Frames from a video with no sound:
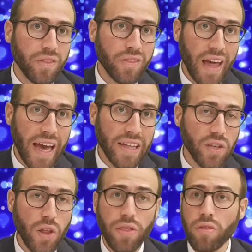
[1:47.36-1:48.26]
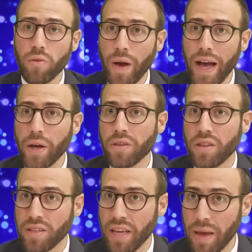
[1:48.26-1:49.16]
that throughout
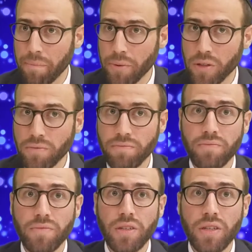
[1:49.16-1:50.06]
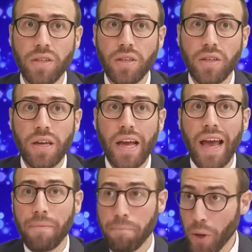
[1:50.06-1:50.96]
the temple,
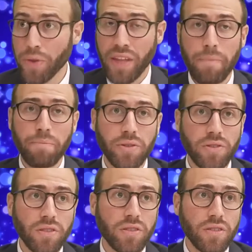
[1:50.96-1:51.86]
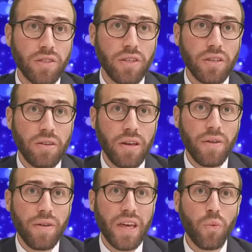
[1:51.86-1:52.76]
both temples,
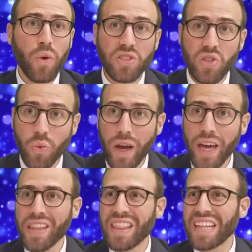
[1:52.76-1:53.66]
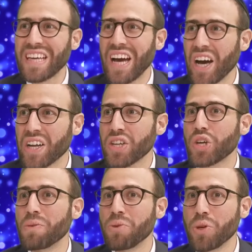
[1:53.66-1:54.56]
it was the way that God
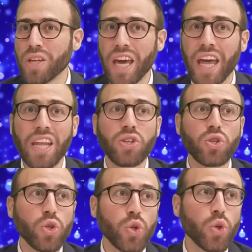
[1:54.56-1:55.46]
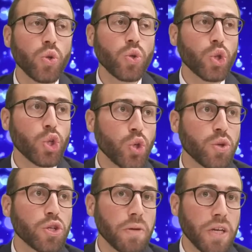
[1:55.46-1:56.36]
communicated to the
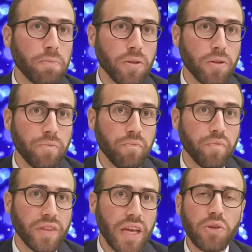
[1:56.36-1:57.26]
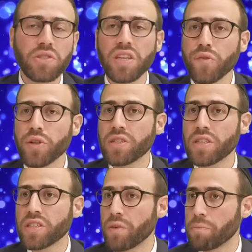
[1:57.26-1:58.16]
Jewish people. Now there's
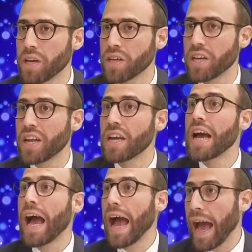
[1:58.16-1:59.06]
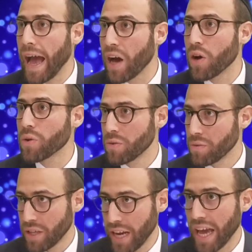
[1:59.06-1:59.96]
differences of opinion
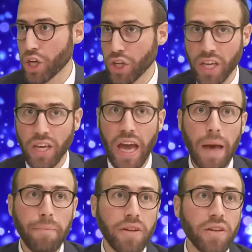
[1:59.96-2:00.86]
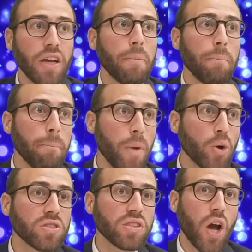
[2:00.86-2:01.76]
how it actually happened.
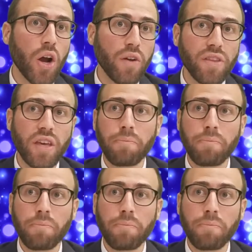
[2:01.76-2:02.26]
Most are of the